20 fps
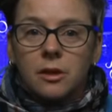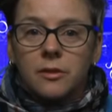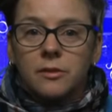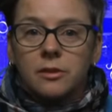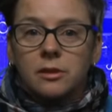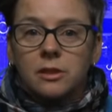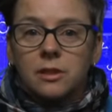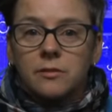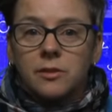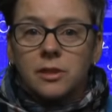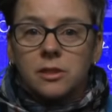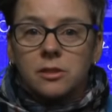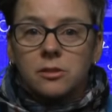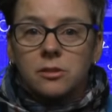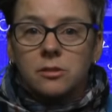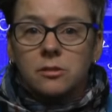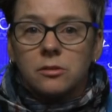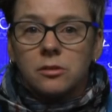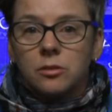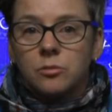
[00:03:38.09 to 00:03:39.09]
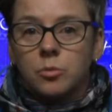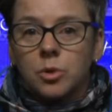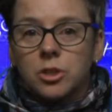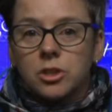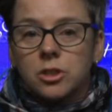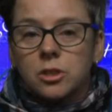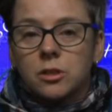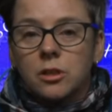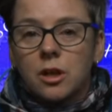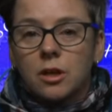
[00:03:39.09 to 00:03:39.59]
and the Livingston and
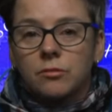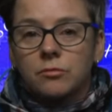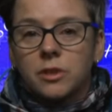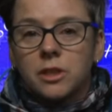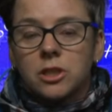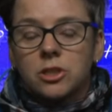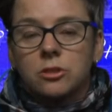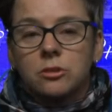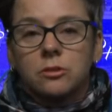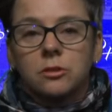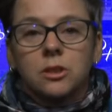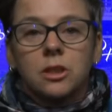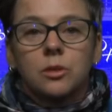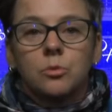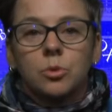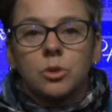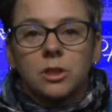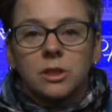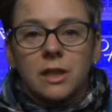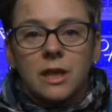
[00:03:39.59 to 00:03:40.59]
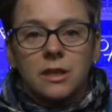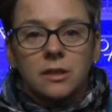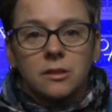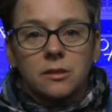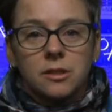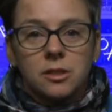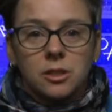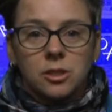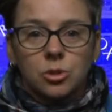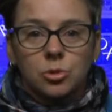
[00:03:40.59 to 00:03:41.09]
Washtenaw Regional
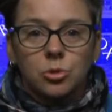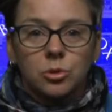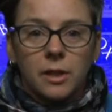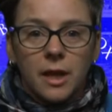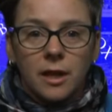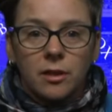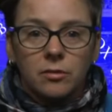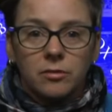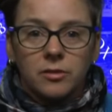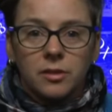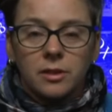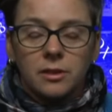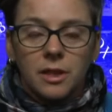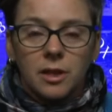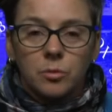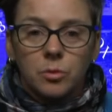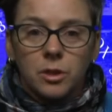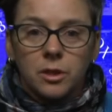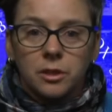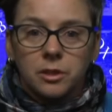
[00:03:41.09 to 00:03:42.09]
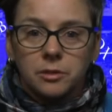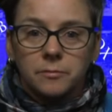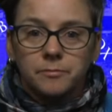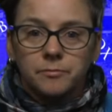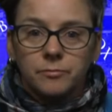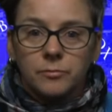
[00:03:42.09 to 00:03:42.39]
Coordinated School Health Network.